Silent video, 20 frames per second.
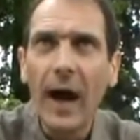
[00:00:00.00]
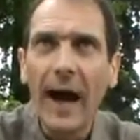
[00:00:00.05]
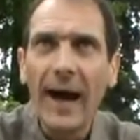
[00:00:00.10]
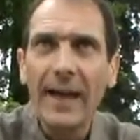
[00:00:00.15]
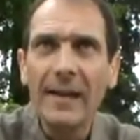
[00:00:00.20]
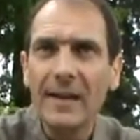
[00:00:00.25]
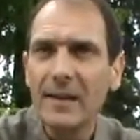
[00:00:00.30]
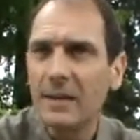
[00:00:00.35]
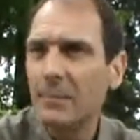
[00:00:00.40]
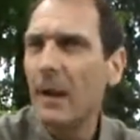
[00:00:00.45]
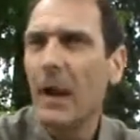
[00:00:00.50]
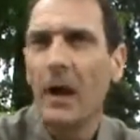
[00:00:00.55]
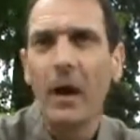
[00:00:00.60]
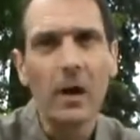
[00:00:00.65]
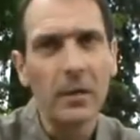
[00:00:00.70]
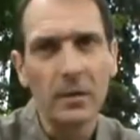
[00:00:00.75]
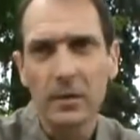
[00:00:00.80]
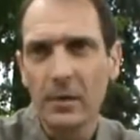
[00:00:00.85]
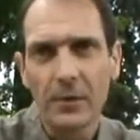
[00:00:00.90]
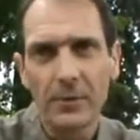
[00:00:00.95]
and it'll be
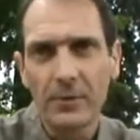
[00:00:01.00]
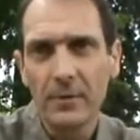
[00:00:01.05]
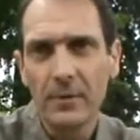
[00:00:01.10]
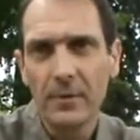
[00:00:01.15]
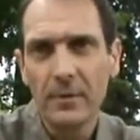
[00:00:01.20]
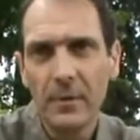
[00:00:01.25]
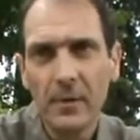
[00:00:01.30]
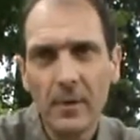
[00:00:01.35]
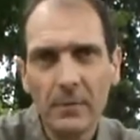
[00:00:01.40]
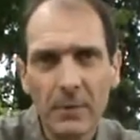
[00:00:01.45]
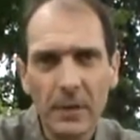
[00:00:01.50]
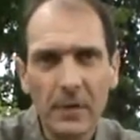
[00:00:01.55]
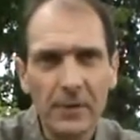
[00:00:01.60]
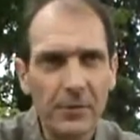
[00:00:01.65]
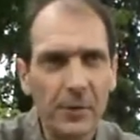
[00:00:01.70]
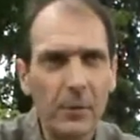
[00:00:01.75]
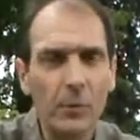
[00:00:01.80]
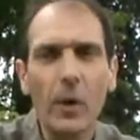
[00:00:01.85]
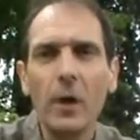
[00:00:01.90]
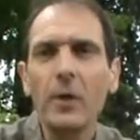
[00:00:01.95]
heartless
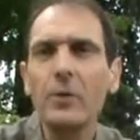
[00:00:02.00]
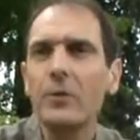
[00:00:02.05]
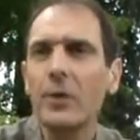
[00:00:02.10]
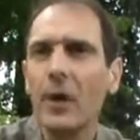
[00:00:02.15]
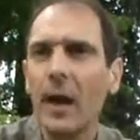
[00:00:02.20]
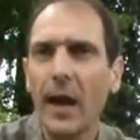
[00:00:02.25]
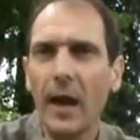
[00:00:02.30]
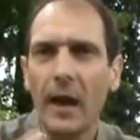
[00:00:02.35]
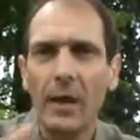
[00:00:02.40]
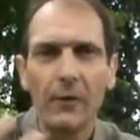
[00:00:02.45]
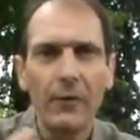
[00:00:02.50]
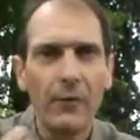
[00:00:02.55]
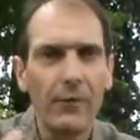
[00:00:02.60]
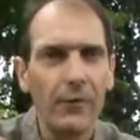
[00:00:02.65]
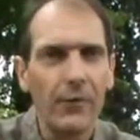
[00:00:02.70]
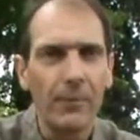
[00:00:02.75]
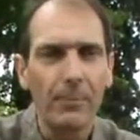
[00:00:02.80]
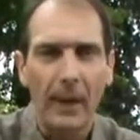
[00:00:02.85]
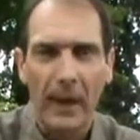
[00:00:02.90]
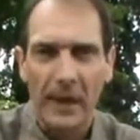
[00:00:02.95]
because it won't
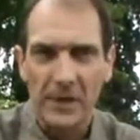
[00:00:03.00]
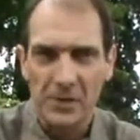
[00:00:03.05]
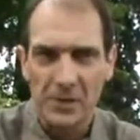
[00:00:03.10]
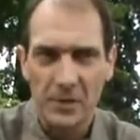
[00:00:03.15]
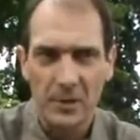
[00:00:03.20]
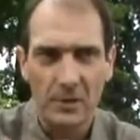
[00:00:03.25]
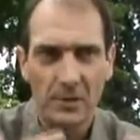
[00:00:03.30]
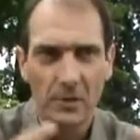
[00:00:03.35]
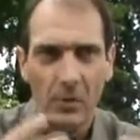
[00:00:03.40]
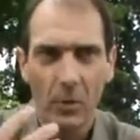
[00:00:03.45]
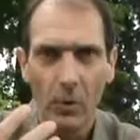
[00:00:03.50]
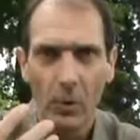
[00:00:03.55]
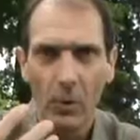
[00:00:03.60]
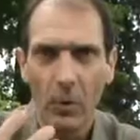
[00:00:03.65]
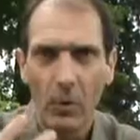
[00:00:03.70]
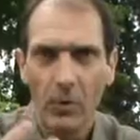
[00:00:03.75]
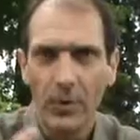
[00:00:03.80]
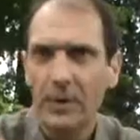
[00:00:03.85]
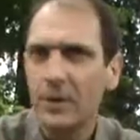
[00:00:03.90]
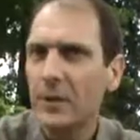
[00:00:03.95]
have passion
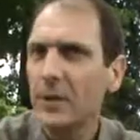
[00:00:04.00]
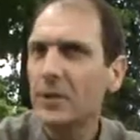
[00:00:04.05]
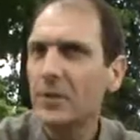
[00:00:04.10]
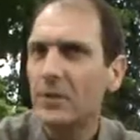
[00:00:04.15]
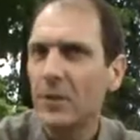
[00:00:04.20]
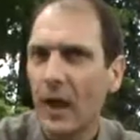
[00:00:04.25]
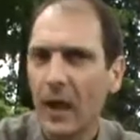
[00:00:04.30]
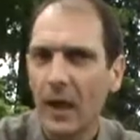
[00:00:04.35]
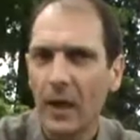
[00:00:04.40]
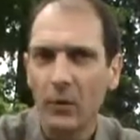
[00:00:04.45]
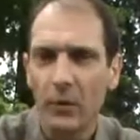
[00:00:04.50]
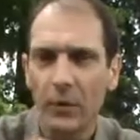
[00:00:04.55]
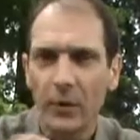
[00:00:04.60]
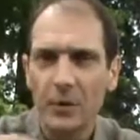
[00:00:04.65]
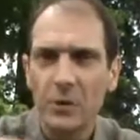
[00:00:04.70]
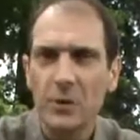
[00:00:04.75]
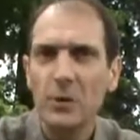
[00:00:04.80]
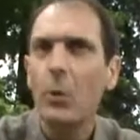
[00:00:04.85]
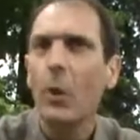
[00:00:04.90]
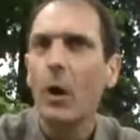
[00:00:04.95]
or the detail or
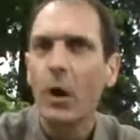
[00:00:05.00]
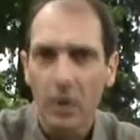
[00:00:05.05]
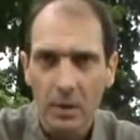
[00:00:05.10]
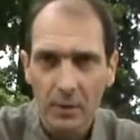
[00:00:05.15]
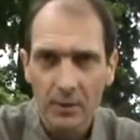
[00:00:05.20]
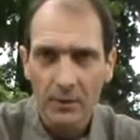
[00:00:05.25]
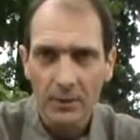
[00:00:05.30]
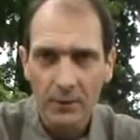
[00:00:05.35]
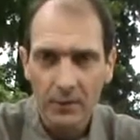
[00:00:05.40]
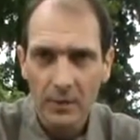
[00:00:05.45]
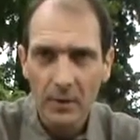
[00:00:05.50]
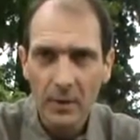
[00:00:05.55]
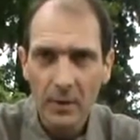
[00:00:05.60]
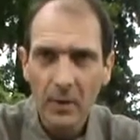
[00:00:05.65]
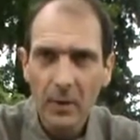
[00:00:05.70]
the nuance